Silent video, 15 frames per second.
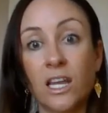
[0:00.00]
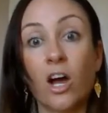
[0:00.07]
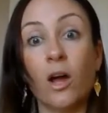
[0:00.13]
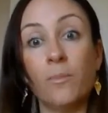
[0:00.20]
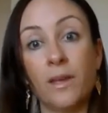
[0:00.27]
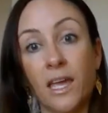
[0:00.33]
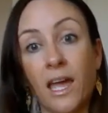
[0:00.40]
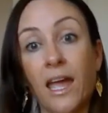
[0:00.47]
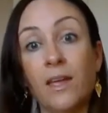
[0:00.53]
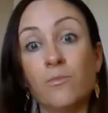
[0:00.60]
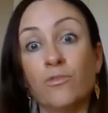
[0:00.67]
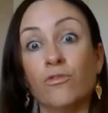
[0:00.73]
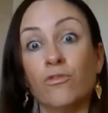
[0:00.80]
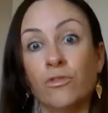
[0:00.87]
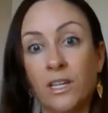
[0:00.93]
I
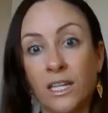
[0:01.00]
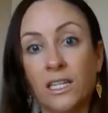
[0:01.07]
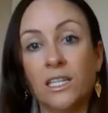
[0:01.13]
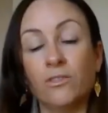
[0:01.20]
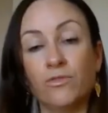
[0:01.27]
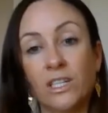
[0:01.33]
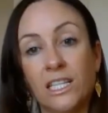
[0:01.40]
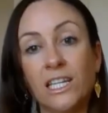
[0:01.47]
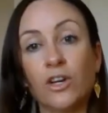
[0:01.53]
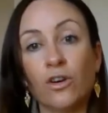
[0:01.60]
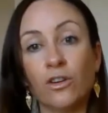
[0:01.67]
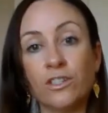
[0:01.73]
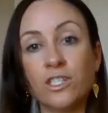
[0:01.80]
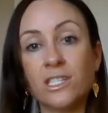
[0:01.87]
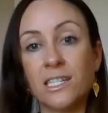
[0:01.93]
became really, really
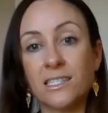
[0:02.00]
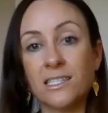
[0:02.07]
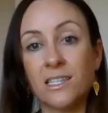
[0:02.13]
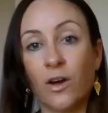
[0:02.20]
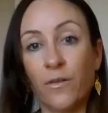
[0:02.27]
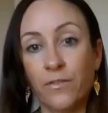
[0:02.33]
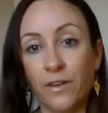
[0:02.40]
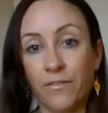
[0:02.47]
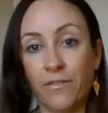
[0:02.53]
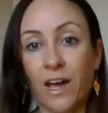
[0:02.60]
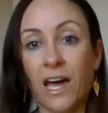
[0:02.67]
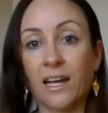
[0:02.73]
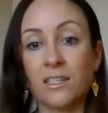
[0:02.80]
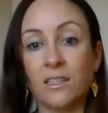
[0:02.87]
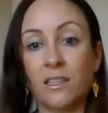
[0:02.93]
conscious of the
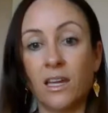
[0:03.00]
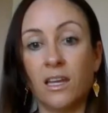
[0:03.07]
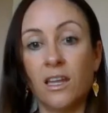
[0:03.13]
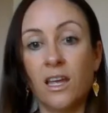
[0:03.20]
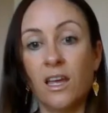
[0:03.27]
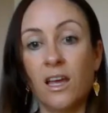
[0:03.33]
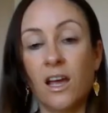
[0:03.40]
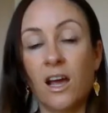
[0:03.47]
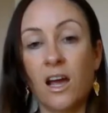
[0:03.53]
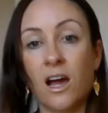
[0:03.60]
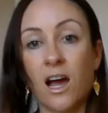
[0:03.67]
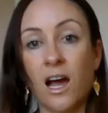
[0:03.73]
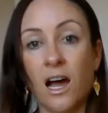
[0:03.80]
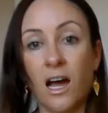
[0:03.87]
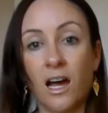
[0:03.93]
fact that
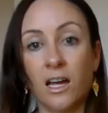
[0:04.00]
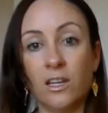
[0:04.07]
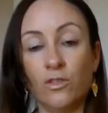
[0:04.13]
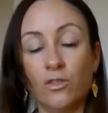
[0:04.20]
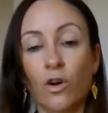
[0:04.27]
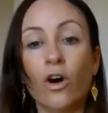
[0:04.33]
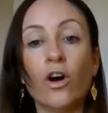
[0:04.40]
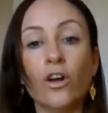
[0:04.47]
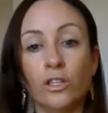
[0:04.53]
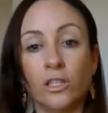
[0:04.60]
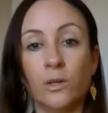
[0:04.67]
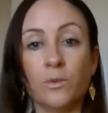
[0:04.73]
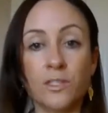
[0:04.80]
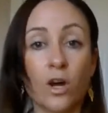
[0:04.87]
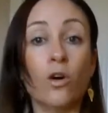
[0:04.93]
not
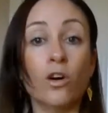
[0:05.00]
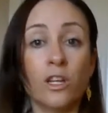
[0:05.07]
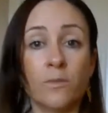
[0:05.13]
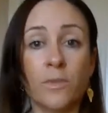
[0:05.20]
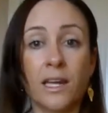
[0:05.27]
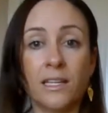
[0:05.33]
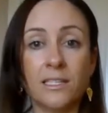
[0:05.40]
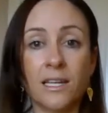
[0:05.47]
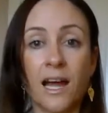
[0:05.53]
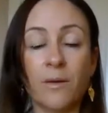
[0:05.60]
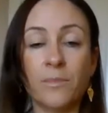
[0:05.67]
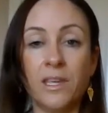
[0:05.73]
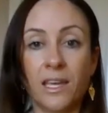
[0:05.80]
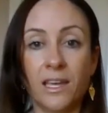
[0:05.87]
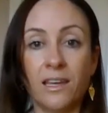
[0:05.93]
only was I holding my
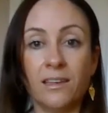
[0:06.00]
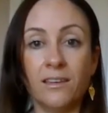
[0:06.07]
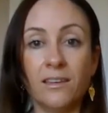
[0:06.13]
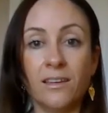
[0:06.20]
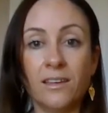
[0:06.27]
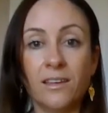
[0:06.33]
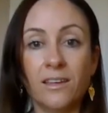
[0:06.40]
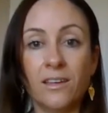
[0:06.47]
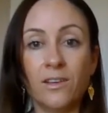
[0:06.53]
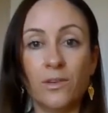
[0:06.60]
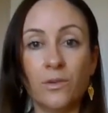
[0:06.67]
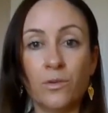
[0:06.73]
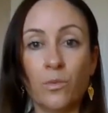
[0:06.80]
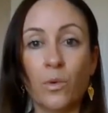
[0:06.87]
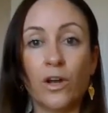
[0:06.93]
tummy in
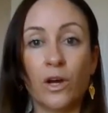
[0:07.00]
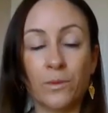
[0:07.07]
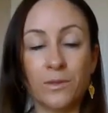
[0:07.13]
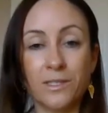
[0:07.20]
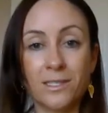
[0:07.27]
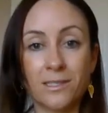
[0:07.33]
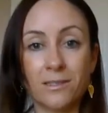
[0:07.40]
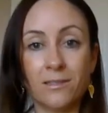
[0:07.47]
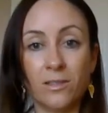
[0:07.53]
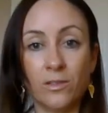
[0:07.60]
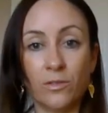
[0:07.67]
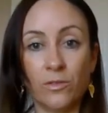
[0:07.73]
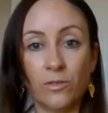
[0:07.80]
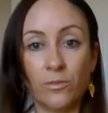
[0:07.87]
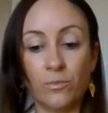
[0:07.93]
when I was
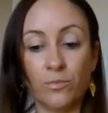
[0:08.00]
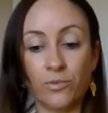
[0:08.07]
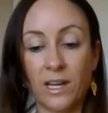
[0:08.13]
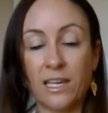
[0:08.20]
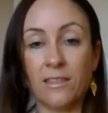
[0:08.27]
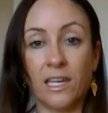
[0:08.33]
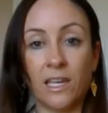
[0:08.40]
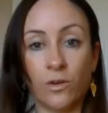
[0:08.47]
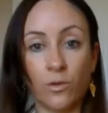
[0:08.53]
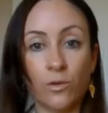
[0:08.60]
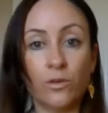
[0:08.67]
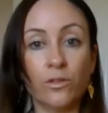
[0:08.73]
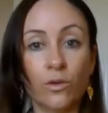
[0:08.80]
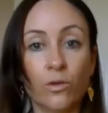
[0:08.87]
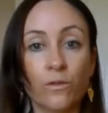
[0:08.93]
breathing
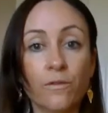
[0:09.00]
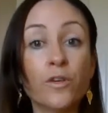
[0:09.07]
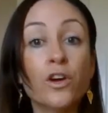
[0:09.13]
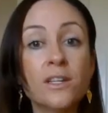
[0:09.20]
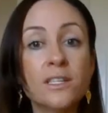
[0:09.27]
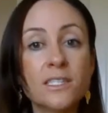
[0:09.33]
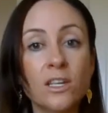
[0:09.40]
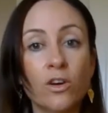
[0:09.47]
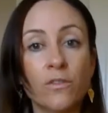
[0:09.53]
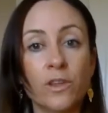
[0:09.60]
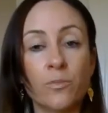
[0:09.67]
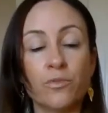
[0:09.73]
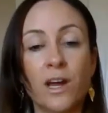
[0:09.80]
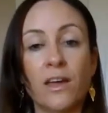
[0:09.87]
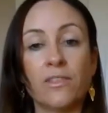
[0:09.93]
or focusing on
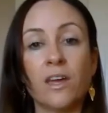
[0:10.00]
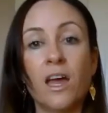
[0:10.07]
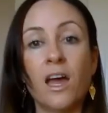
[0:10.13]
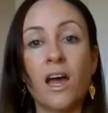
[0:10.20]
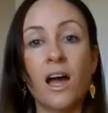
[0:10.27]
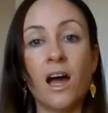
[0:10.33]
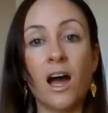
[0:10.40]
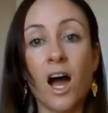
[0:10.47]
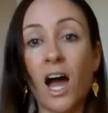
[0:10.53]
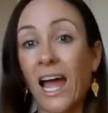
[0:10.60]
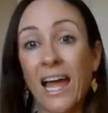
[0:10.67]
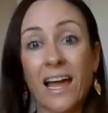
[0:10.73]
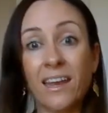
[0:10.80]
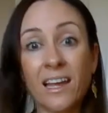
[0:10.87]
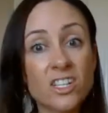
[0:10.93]
the breath,
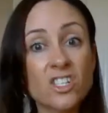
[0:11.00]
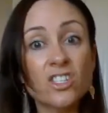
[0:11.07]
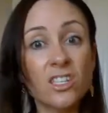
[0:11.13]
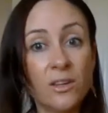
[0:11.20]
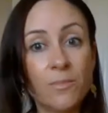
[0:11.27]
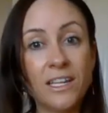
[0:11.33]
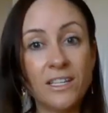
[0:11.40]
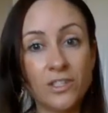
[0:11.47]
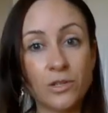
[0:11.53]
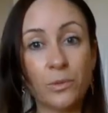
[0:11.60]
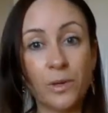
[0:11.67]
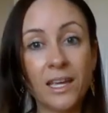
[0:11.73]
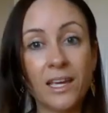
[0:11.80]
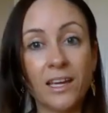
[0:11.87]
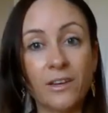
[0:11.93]
I had actually been
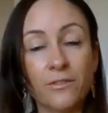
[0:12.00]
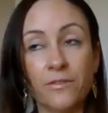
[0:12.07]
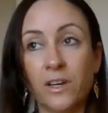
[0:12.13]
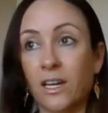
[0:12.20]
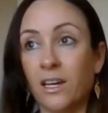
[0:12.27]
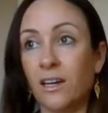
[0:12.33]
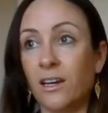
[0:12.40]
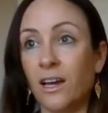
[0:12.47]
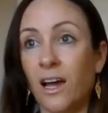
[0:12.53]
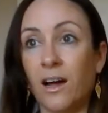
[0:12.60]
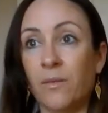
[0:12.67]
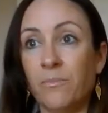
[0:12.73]
doing it for